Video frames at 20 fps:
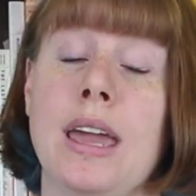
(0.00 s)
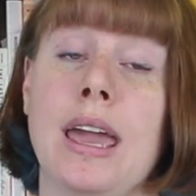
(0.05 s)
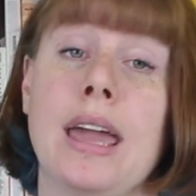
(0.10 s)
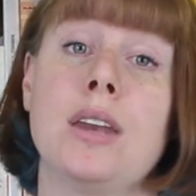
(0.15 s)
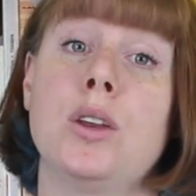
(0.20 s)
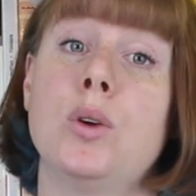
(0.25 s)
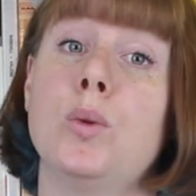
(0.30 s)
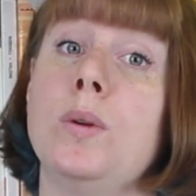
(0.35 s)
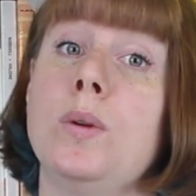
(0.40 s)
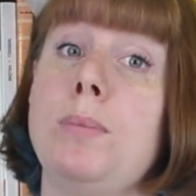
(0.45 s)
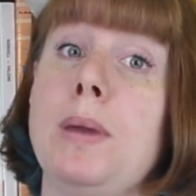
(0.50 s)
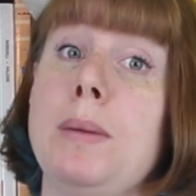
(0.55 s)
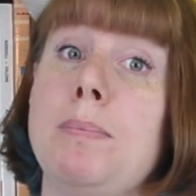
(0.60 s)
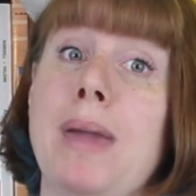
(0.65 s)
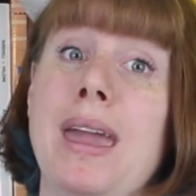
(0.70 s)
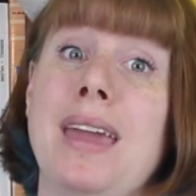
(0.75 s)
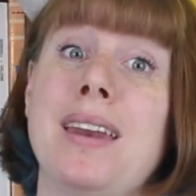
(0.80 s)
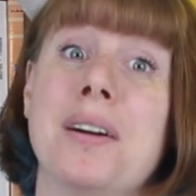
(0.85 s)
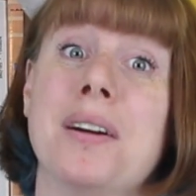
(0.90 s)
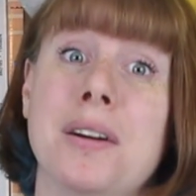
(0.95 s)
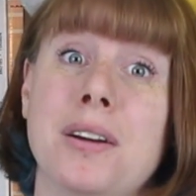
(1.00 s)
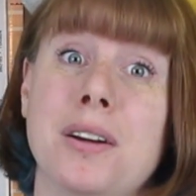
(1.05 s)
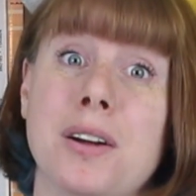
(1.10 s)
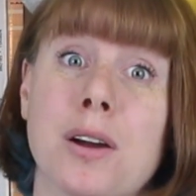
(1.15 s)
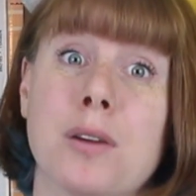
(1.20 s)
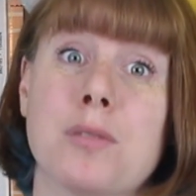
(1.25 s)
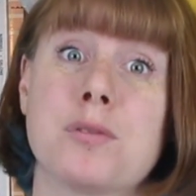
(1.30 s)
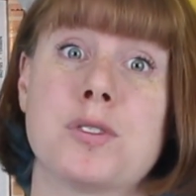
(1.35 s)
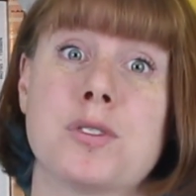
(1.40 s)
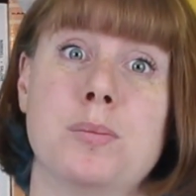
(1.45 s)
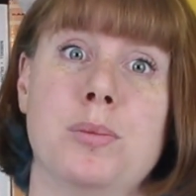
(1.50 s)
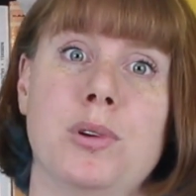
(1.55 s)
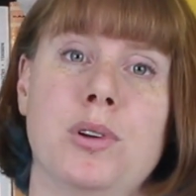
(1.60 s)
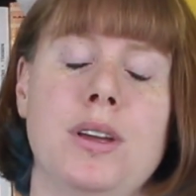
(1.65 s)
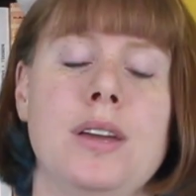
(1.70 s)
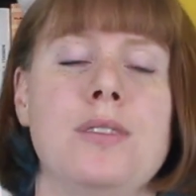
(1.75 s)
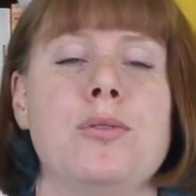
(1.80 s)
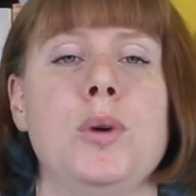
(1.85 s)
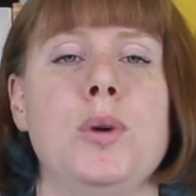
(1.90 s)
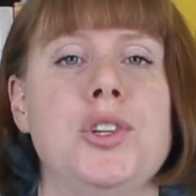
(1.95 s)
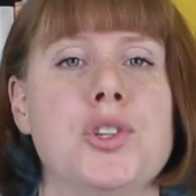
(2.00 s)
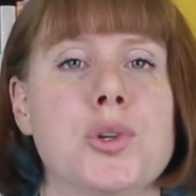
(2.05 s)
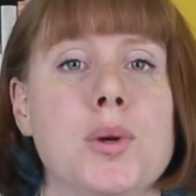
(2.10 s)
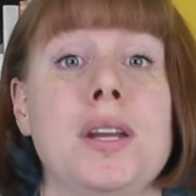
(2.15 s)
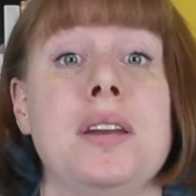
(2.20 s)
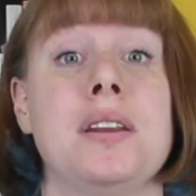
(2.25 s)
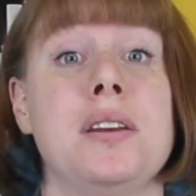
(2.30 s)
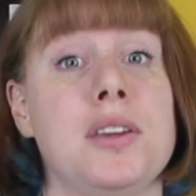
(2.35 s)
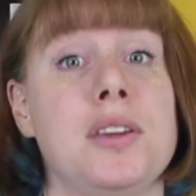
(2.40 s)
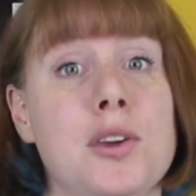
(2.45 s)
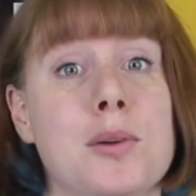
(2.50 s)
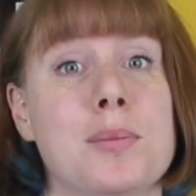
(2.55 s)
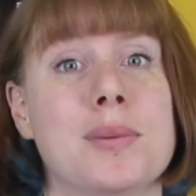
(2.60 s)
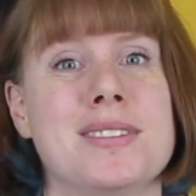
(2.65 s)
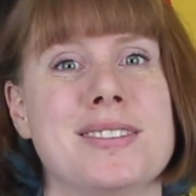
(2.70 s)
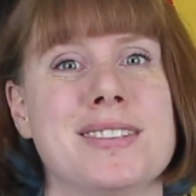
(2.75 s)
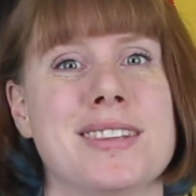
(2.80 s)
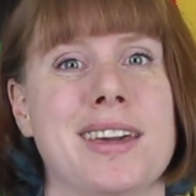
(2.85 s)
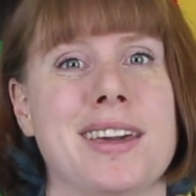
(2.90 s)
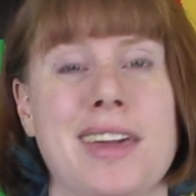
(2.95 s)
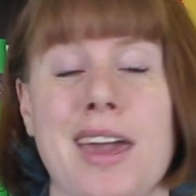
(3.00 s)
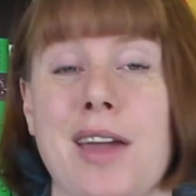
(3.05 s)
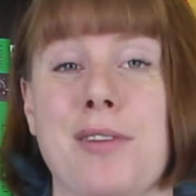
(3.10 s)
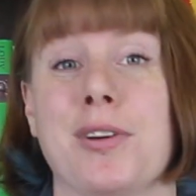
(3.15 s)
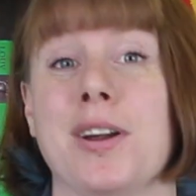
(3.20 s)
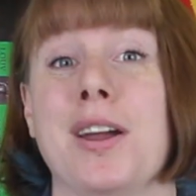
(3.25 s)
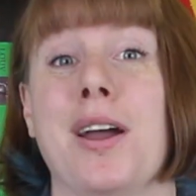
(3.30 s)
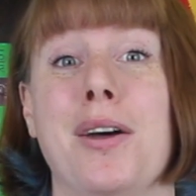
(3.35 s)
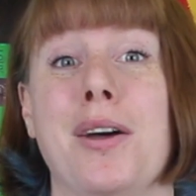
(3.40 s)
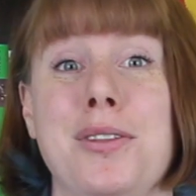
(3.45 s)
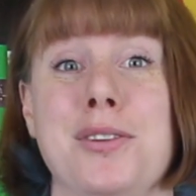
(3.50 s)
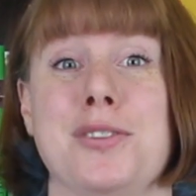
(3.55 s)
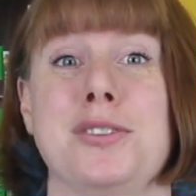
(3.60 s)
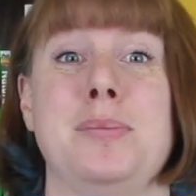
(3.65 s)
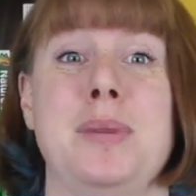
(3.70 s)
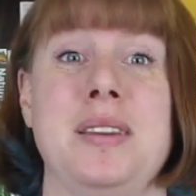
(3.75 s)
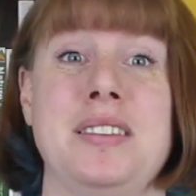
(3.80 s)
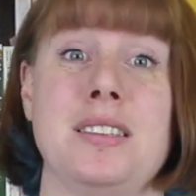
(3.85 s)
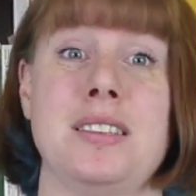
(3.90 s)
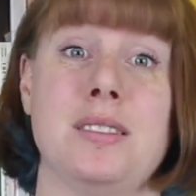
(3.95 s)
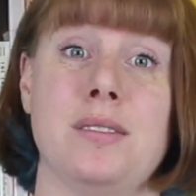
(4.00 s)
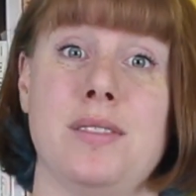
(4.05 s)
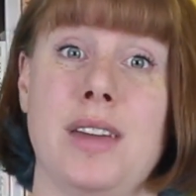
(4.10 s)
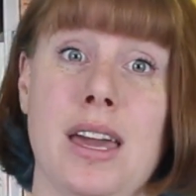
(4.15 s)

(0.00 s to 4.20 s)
and who would be made uncomfortable if we treated humans like every other species of